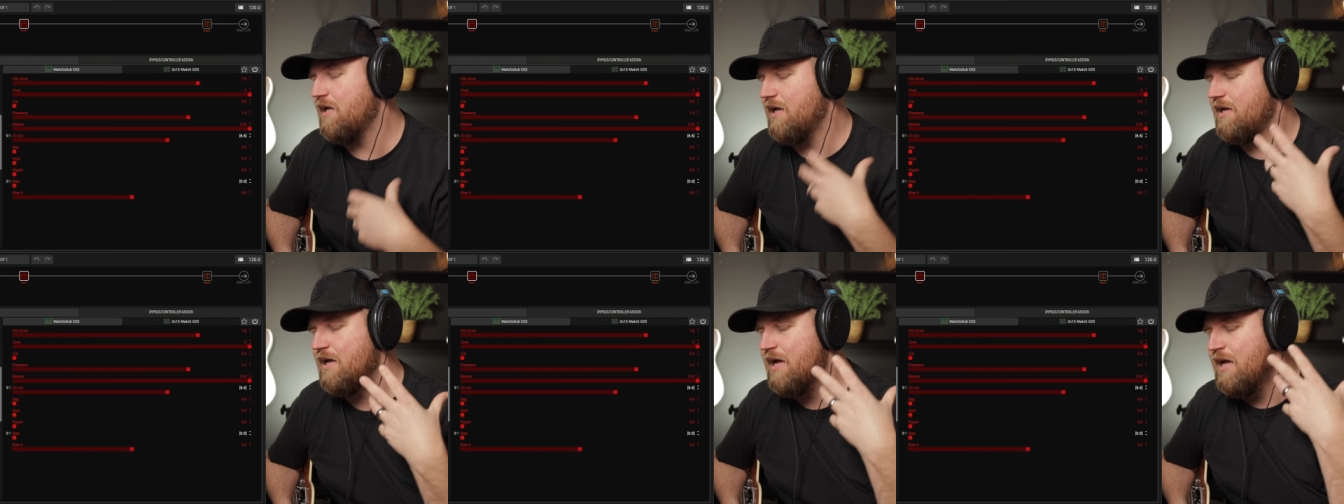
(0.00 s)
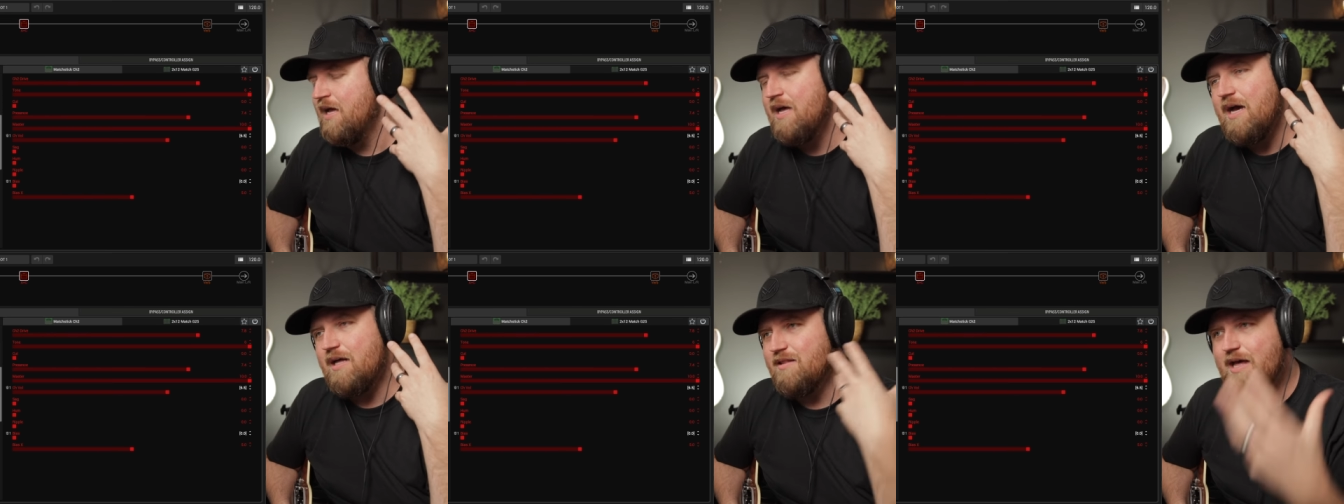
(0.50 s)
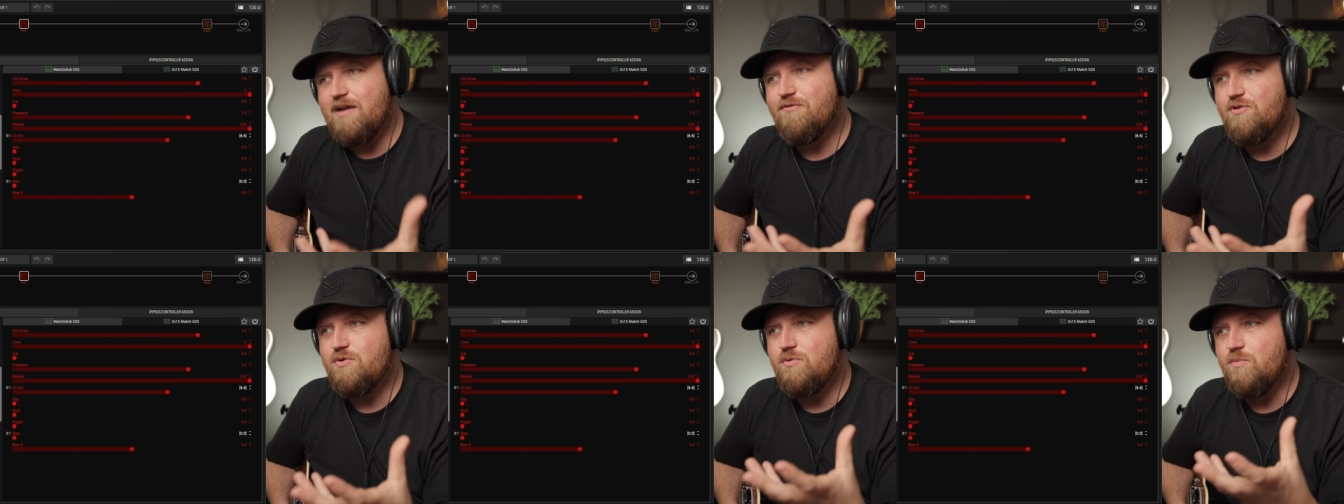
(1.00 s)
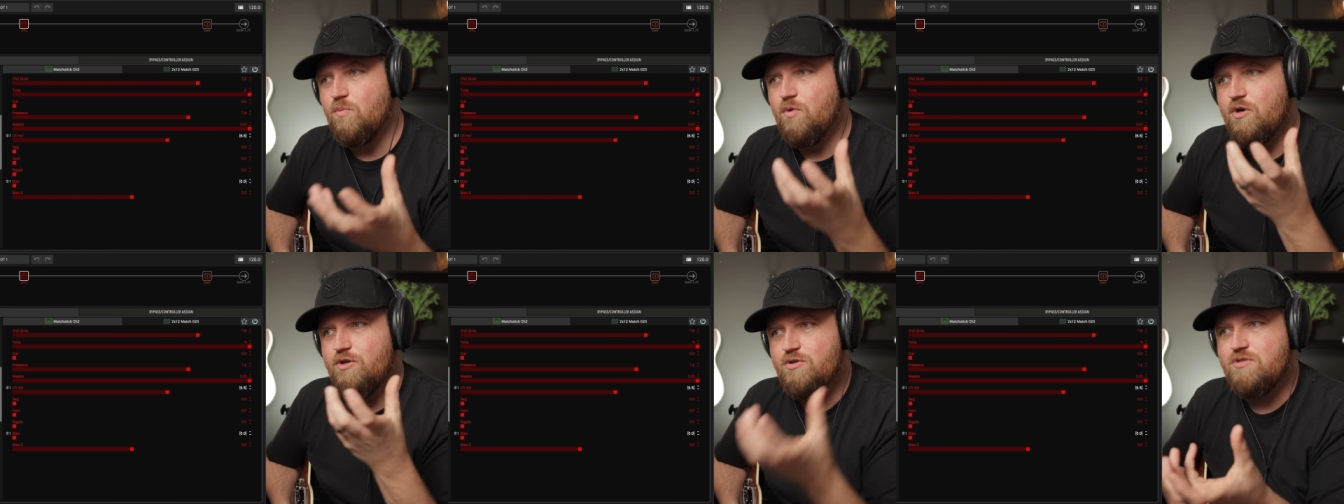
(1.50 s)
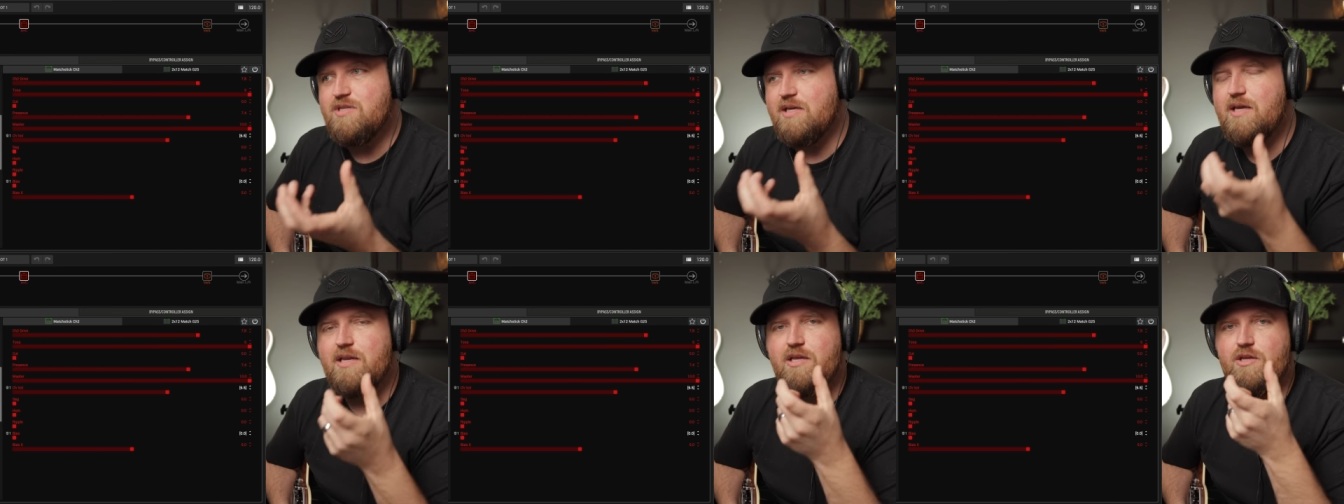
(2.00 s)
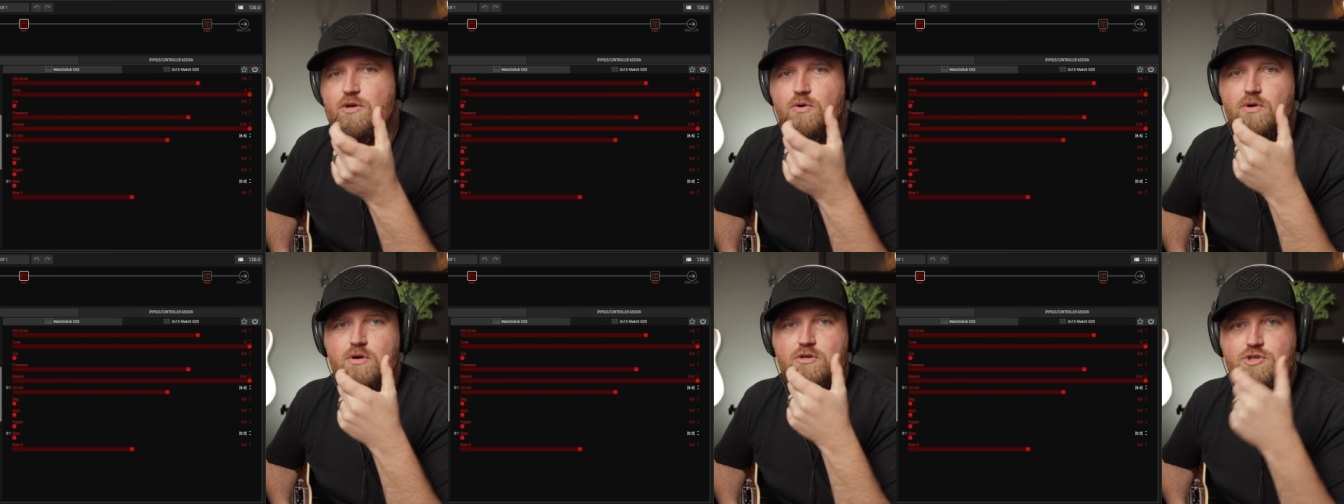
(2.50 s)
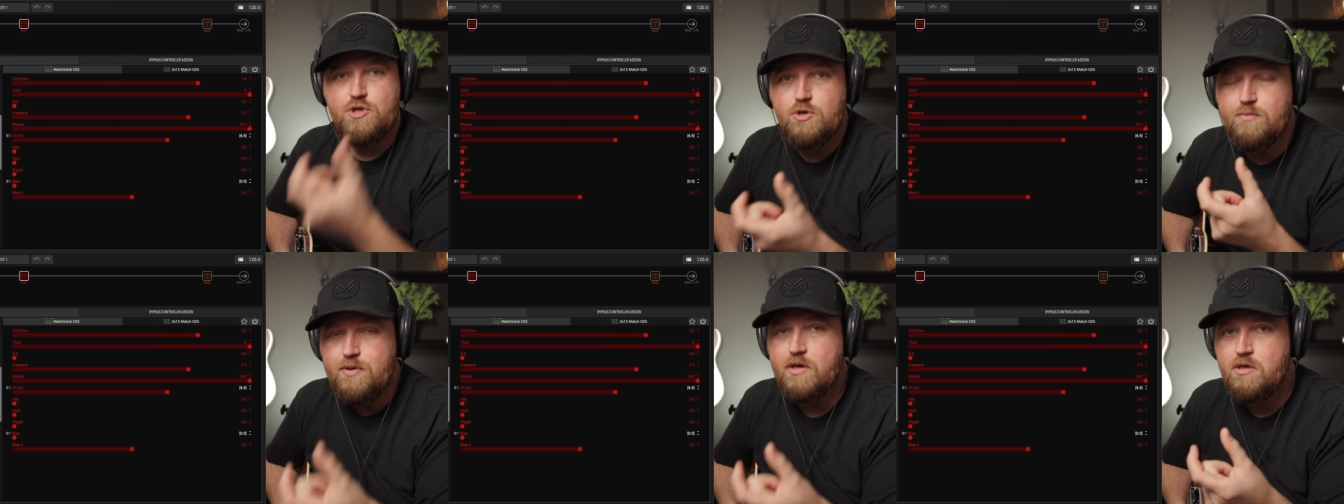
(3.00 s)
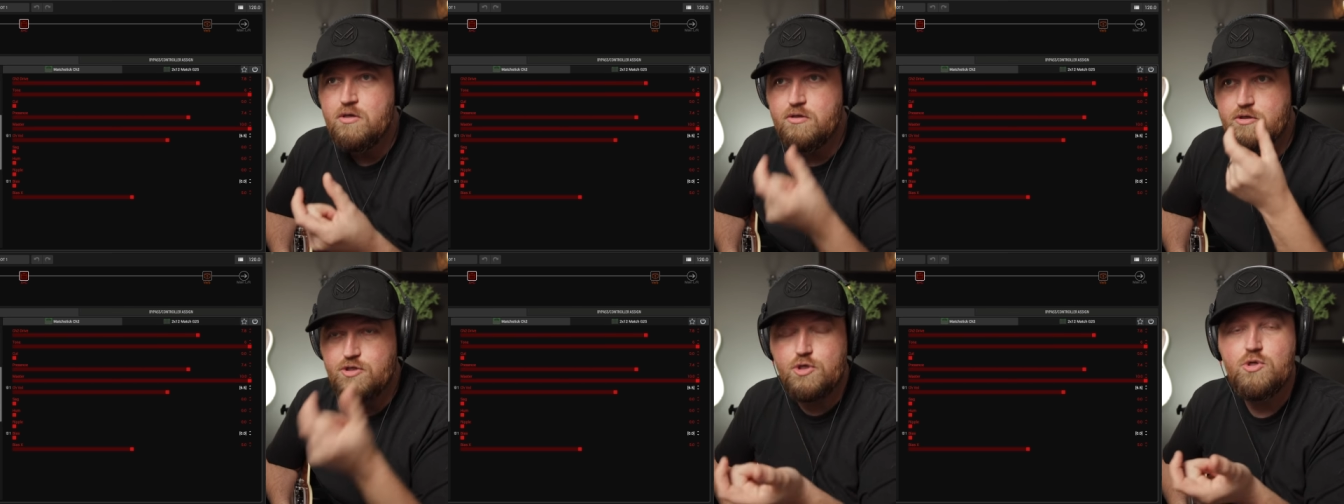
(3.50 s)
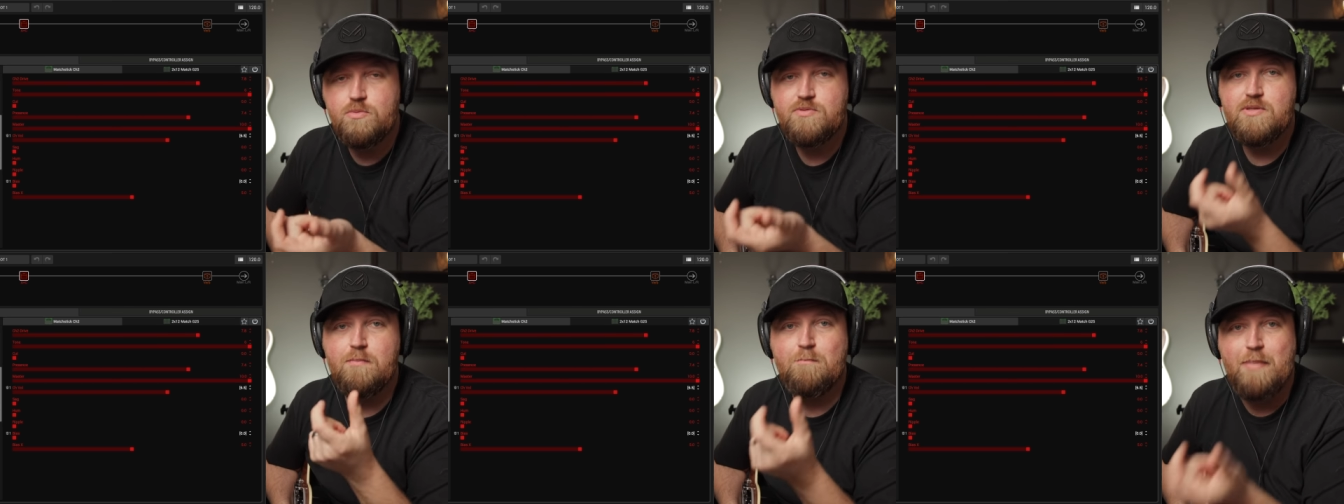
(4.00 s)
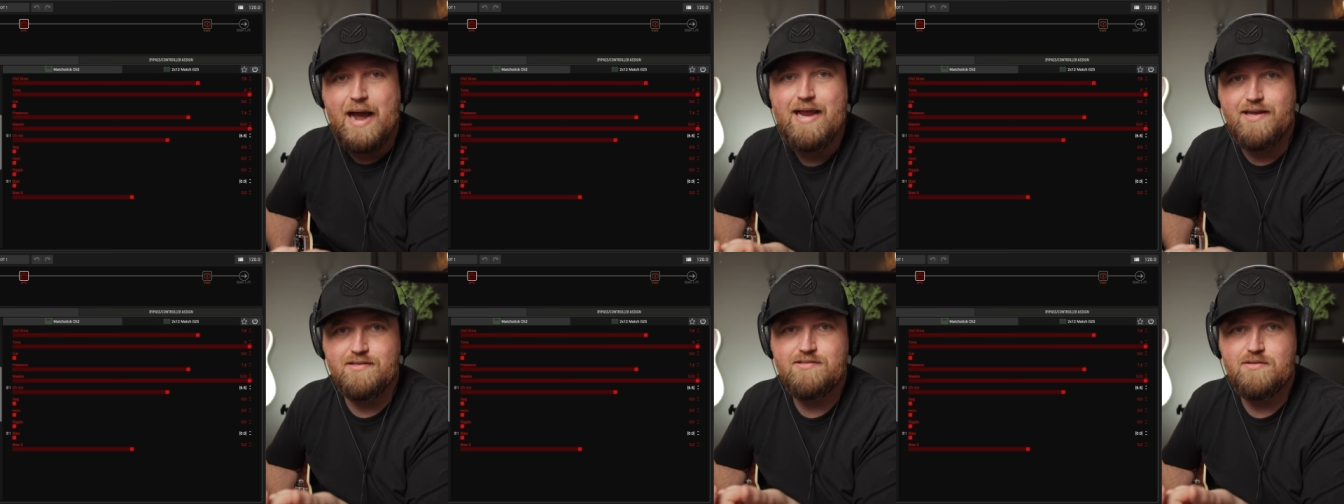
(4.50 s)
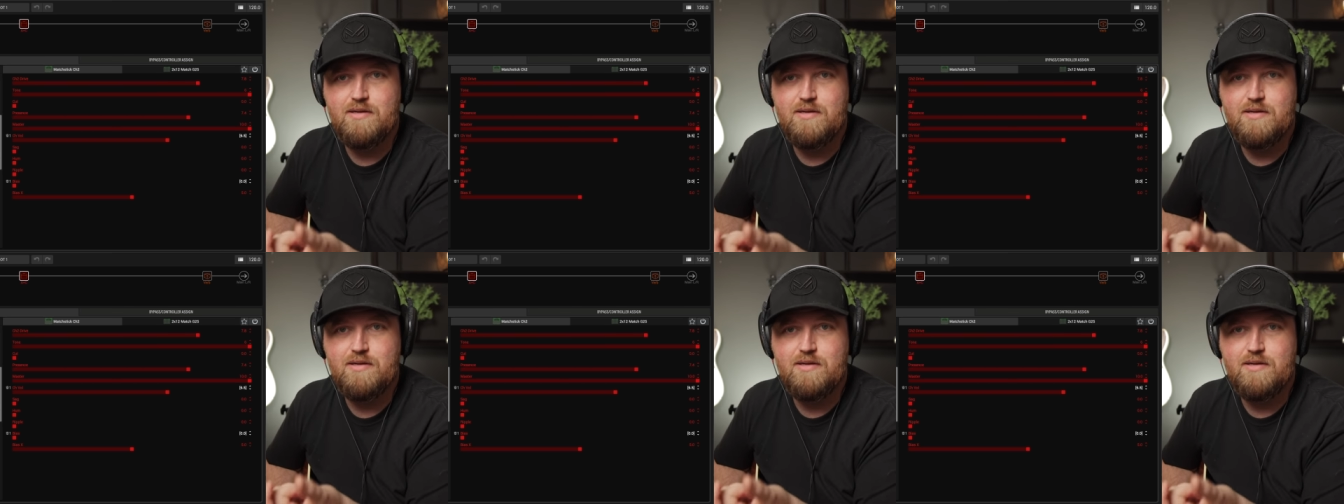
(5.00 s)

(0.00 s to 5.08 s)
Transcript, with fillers: And a lot of you were used to getting your tube your tubes biased,